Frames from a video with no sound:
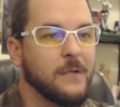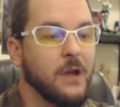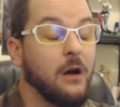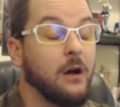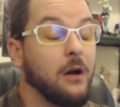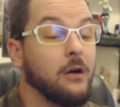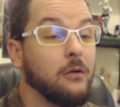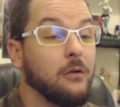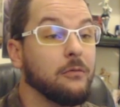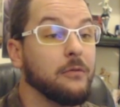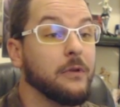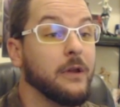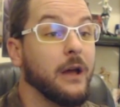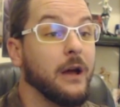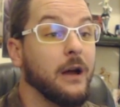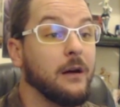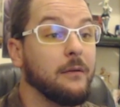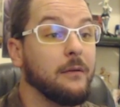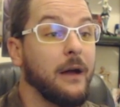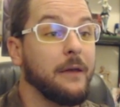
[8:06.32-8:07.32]
Oh,
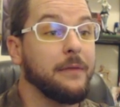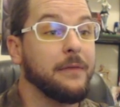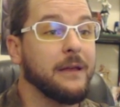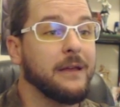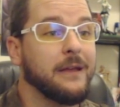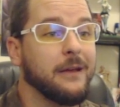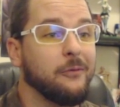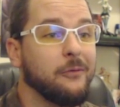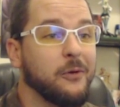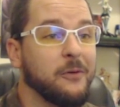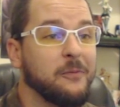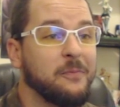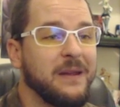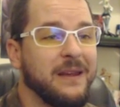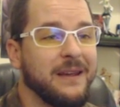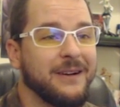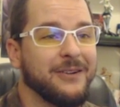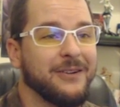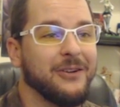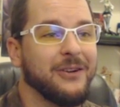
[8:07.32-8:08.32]
yeah, I think it would
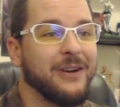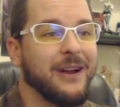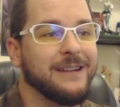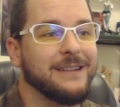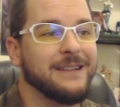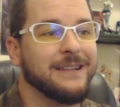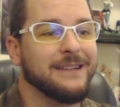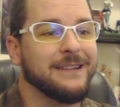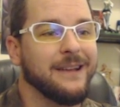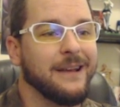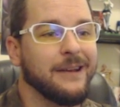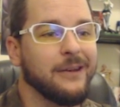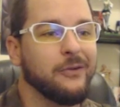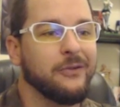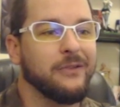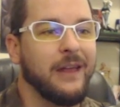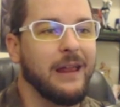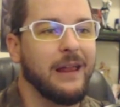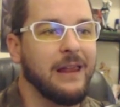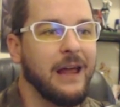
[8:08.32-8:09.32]
be a good idea to
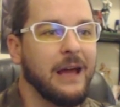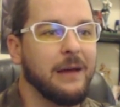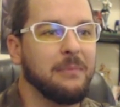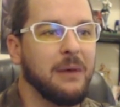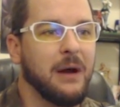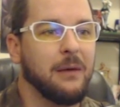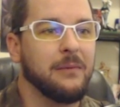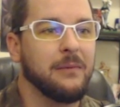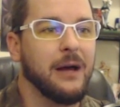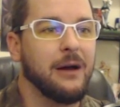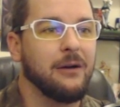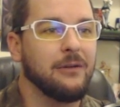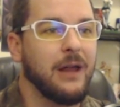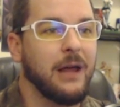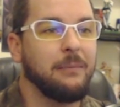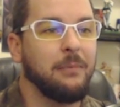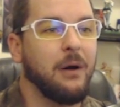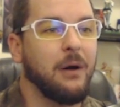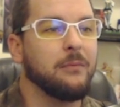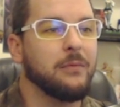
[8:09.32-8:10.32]
use that Light Bomb now.
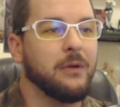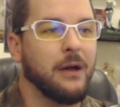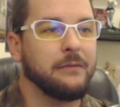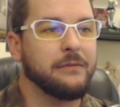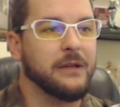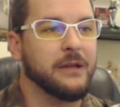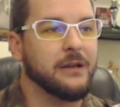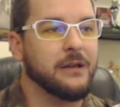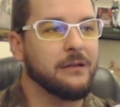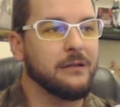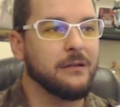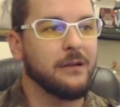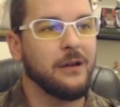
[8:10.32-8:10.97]
Light Bomb, I think,